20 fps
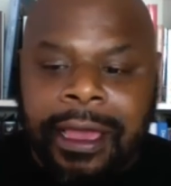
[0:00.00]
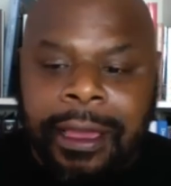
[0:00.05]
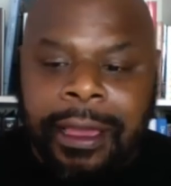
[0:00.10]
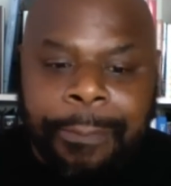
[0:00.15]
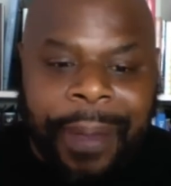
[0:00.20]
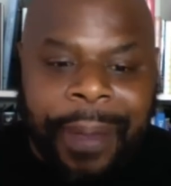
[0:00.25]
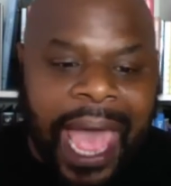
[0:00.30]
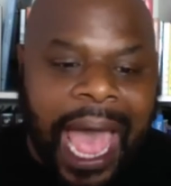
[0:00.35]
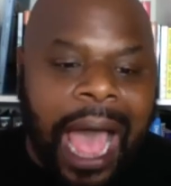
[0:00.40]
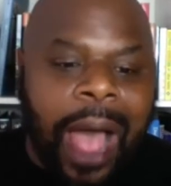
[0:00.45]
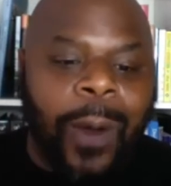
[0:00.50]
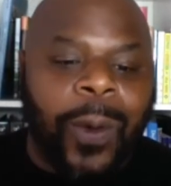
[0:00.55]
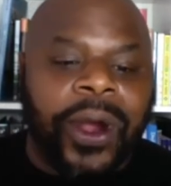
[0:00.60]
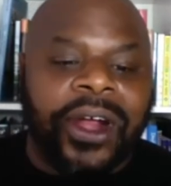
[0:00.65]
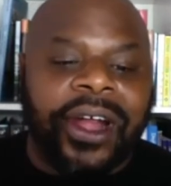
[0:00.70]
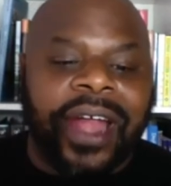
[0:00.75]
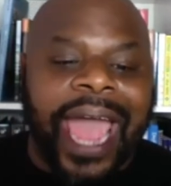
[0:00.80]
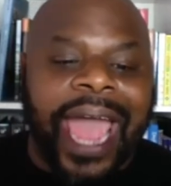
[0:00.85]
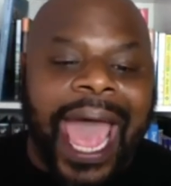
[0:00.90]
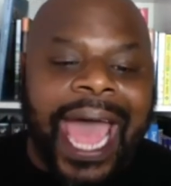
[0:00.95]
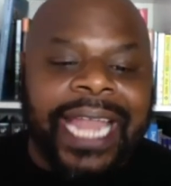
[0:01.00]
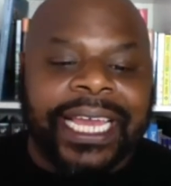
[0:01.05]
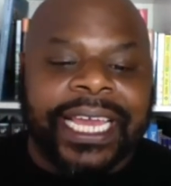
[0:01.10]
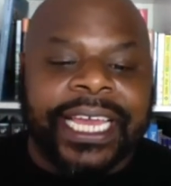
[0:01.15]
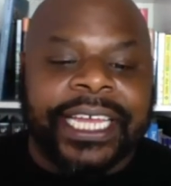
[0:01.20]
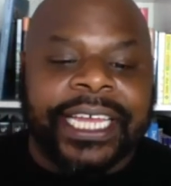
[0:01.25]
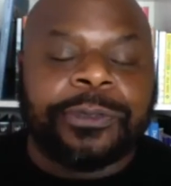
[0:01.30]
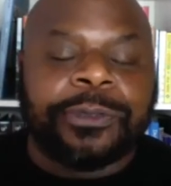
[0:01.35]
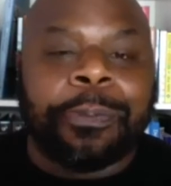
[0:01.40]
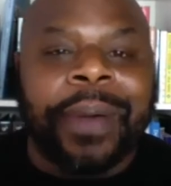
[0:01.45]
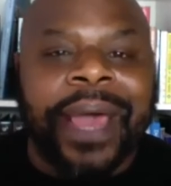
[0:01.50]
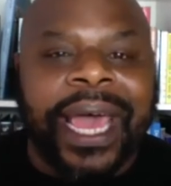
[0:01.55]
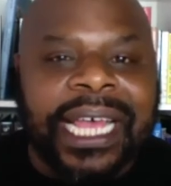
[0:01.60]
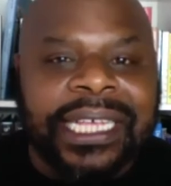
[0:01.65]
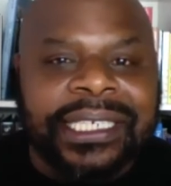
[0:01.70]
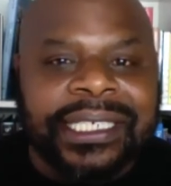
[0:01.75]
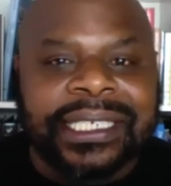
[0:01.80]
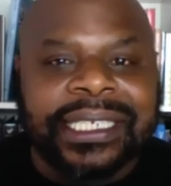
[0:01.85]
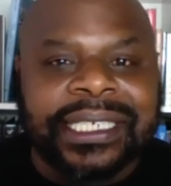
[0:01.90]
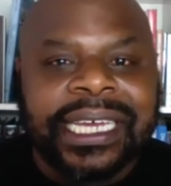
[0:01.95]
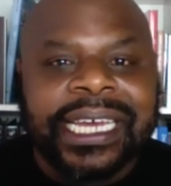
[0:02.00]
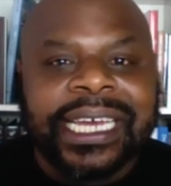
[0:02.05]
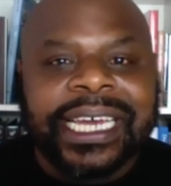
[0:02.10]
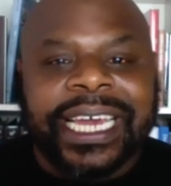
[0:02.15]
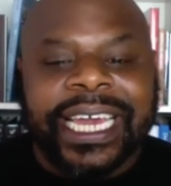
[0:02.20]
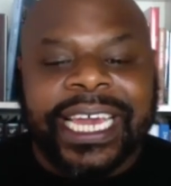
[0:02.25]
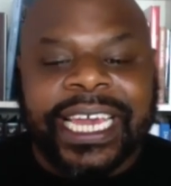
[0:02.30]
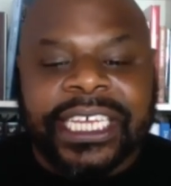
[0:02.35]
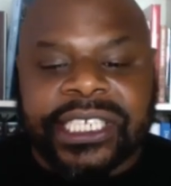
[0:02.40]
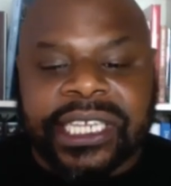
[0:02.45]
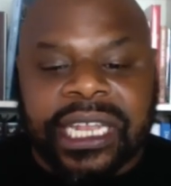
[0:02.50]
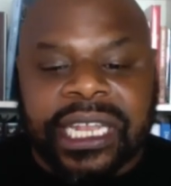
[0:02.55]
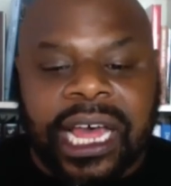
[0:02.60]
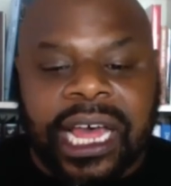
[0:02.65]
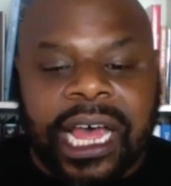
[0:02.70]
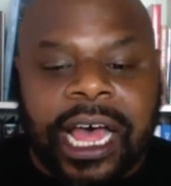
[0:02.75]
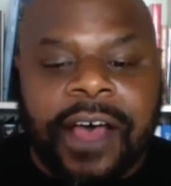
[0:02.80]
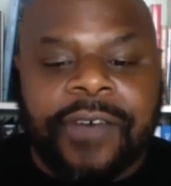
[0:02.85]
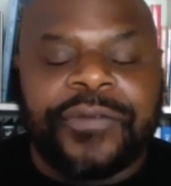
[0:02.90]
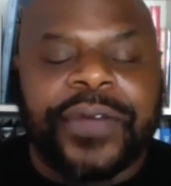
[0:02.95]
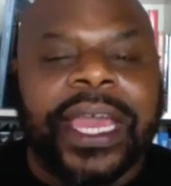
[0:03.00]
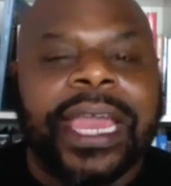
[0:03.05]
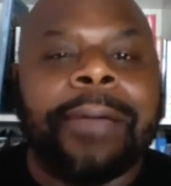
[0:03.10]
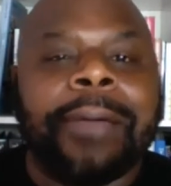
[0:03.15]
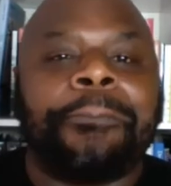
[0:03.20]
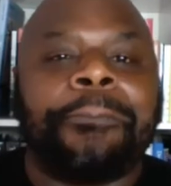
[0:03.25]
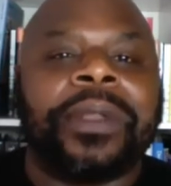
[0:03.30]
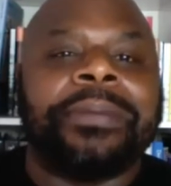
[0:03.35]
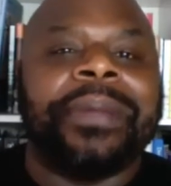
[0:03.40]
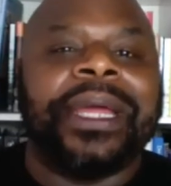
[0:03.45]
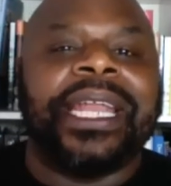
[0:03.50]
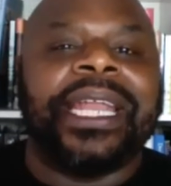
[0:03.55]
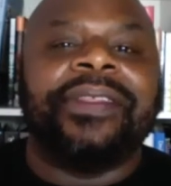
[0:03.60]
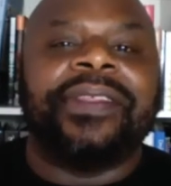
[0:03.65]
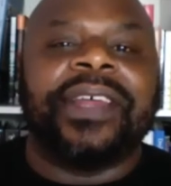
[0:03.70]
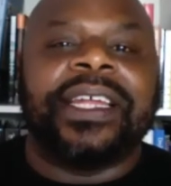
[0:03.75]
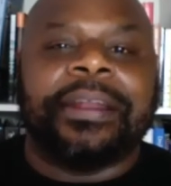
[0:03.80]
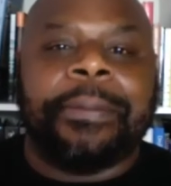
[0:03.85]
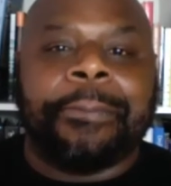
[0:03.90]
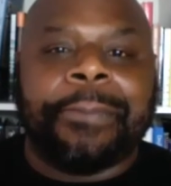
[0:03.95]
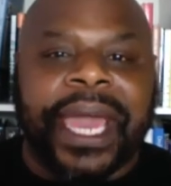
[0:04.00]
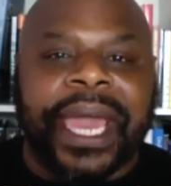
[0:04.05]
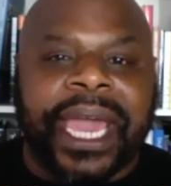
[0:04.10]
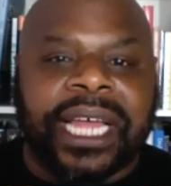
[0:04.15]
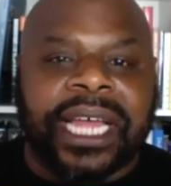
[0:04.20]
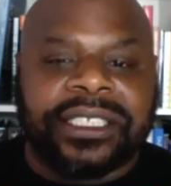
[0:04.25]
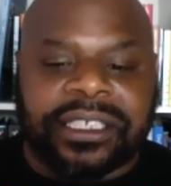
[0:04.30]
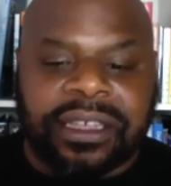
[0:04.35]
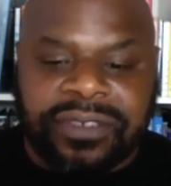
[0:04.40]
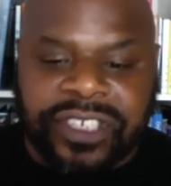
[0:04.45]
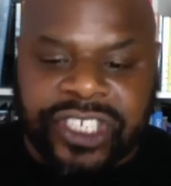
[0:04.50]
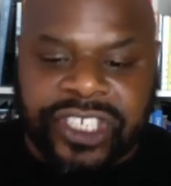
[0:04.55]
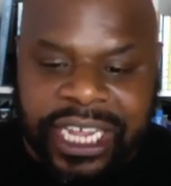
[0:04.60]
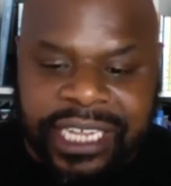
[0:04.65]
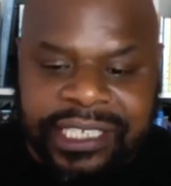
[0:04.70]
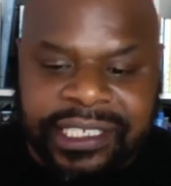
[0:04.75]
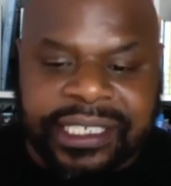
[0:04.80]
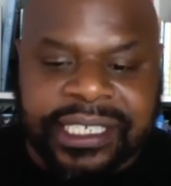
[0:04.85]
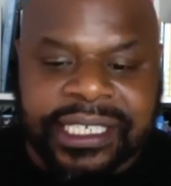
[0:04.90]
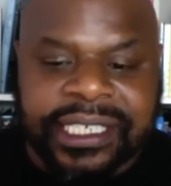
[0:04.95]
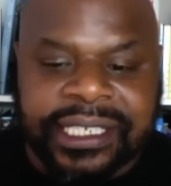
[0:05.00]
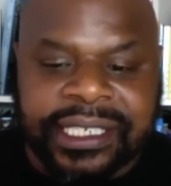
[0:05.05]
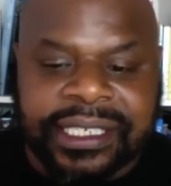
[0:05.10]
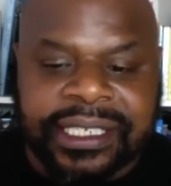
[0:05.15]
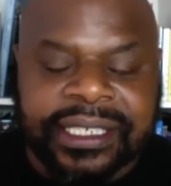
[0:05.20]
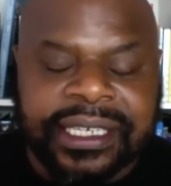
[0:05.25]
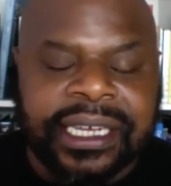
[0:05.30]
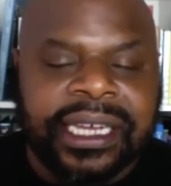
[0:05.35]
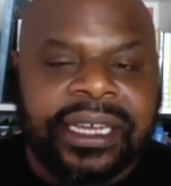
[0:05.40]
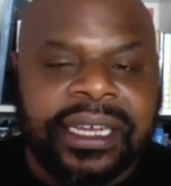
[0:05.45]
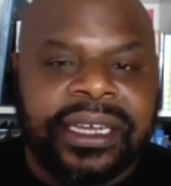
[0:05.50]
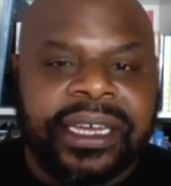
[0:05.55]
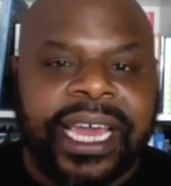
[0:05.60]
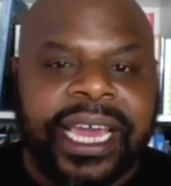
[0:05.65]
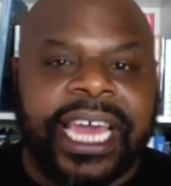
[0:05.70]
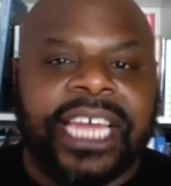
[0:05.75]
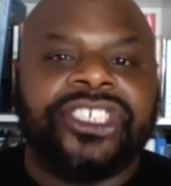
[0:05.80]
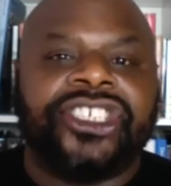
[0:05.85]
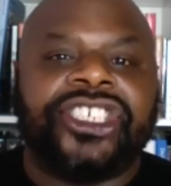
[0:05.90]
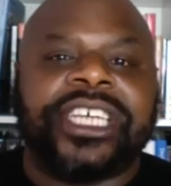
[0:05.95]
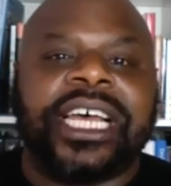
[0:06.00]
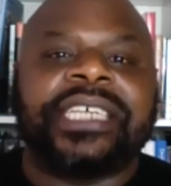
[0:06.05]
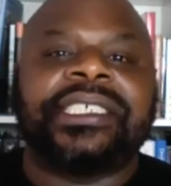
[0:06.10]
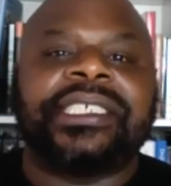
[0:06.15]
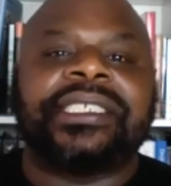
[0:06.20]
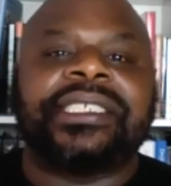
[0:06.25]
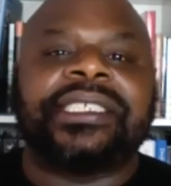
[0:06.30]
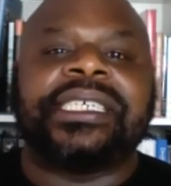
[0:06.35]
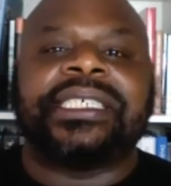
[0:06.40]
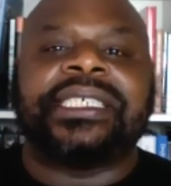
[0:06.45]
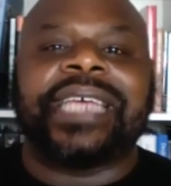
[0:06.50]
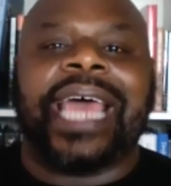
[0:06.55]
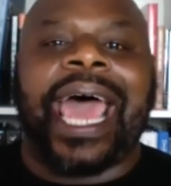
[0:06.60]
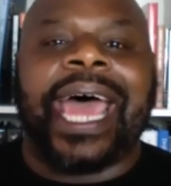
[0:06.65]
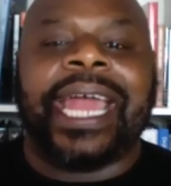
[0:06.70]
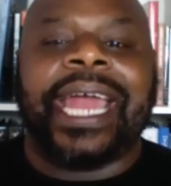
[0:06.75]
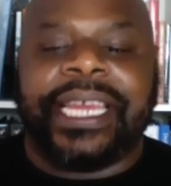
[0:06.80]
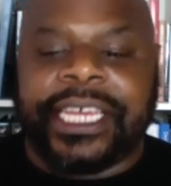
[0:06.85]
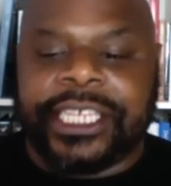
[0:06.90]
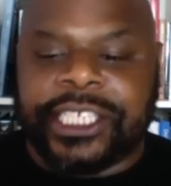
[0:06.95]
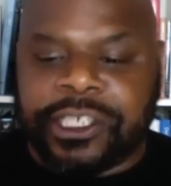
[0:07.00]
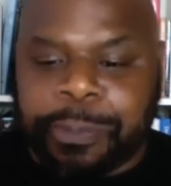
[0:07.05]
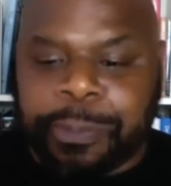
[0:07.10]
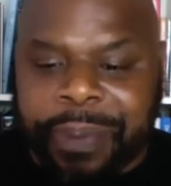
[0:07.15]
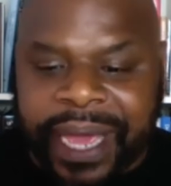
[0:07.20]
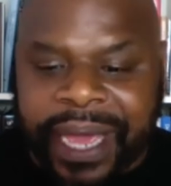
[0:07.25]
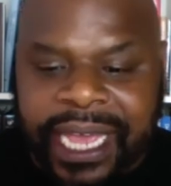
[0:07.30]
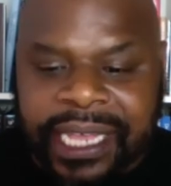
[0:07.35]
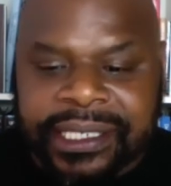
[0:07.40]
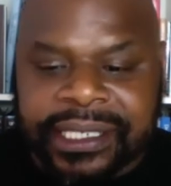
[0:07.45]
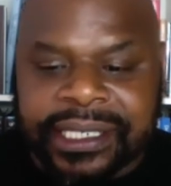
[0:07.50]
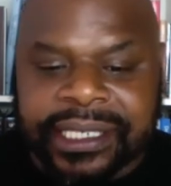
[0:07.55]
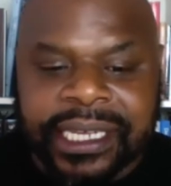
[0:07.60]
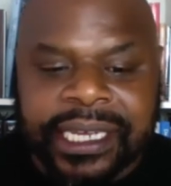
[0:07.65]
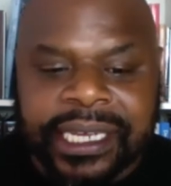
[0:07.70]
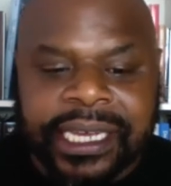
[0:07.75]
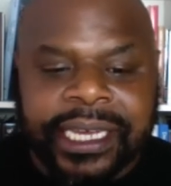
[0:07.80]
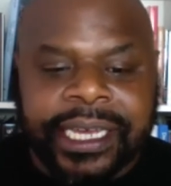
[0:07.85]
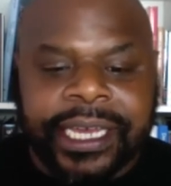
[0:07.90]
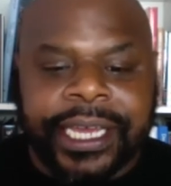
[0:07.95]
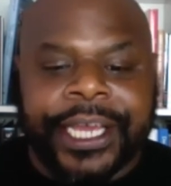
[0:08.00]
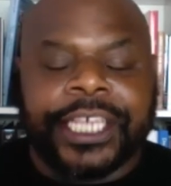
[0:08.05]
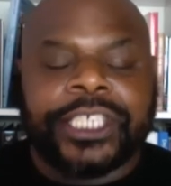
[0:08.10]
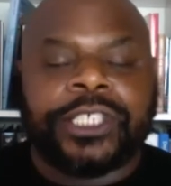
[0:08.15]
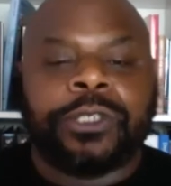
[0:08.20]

Power at its best is love implementing the demands of justice, and justice at its best is